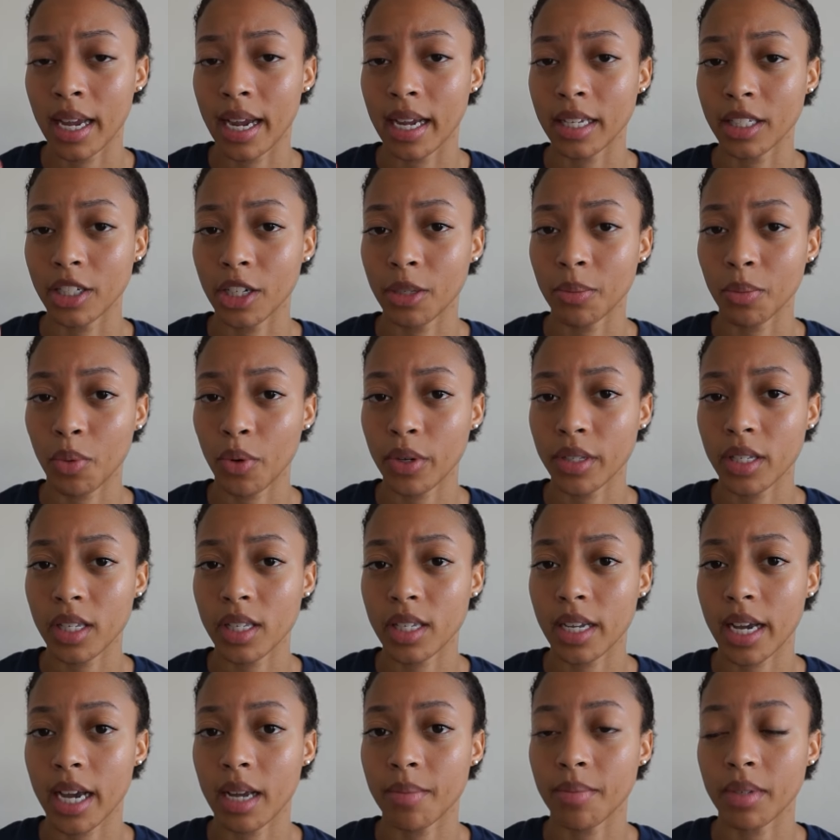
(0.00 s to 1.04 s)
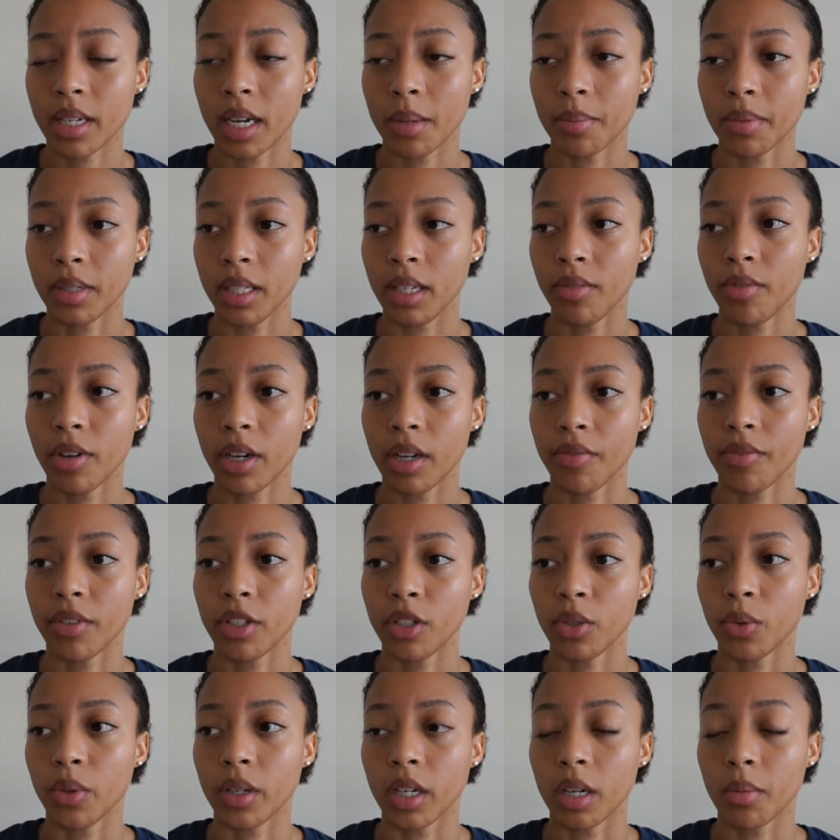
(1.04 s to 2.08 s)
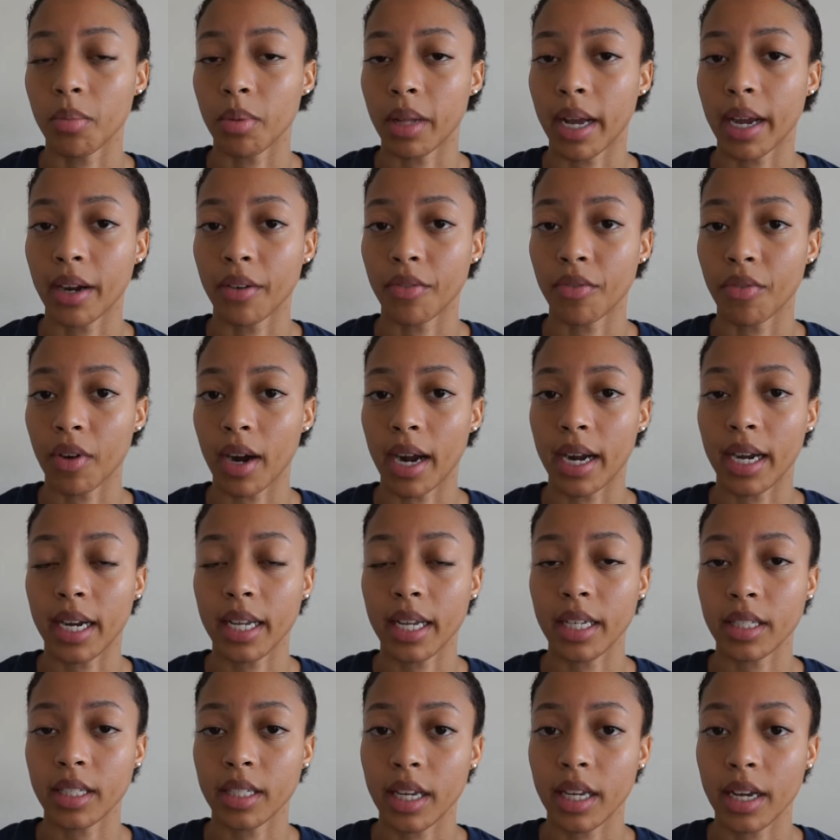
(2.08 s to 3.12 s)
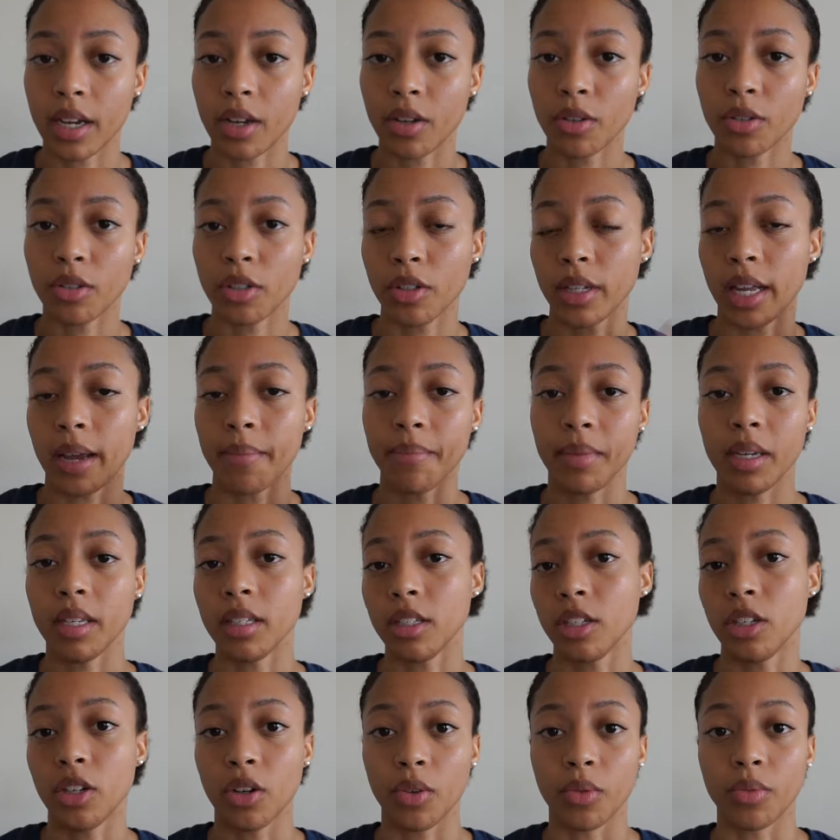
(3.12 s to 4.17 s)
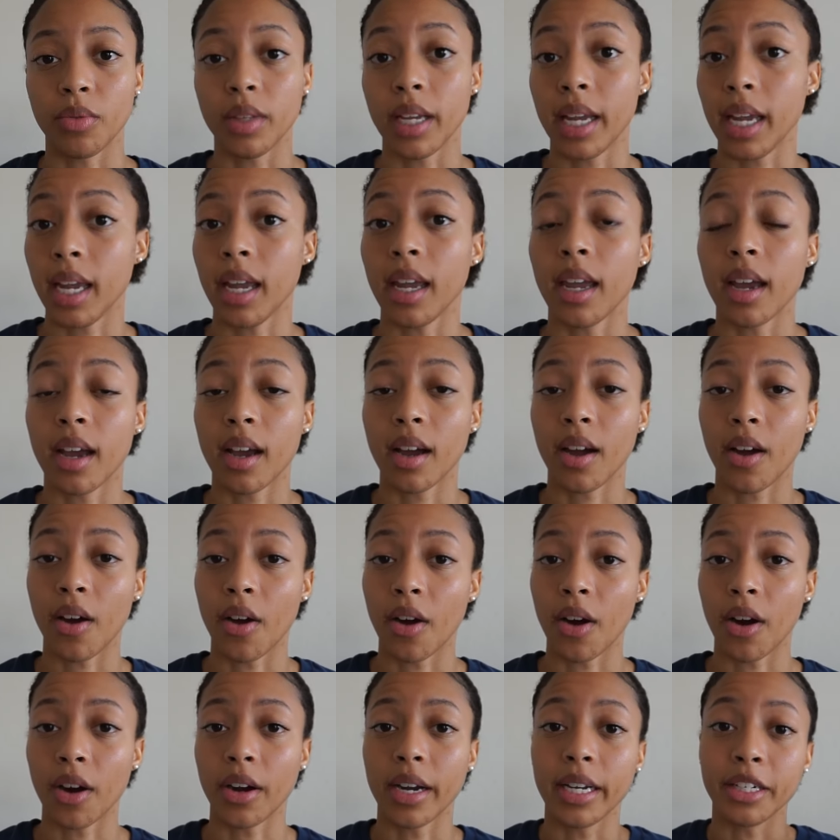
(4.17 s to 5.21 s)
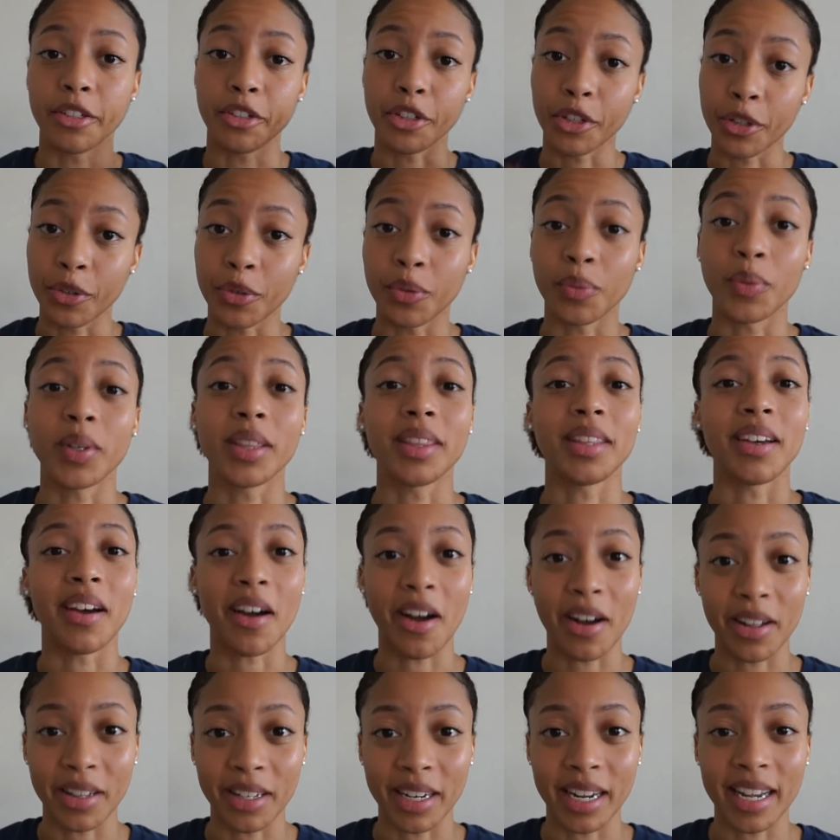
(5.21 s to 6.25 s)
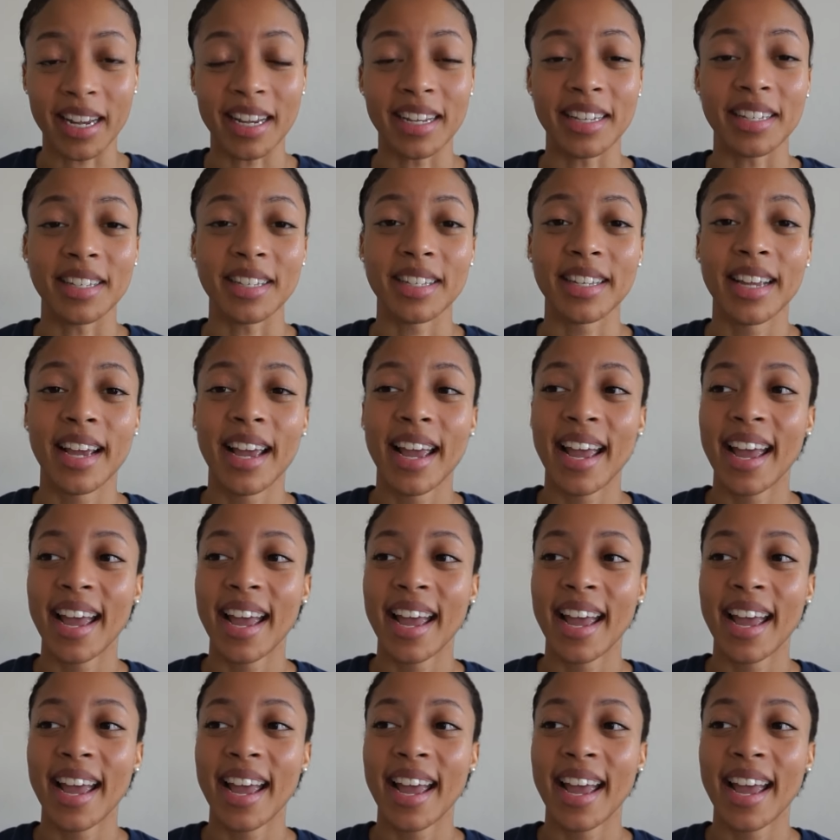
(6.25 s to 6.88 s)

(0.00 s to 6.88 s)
at certain points in times, and I believe they're even doing a Black Friday sale, so that means, you know, they are in tune with the holidays.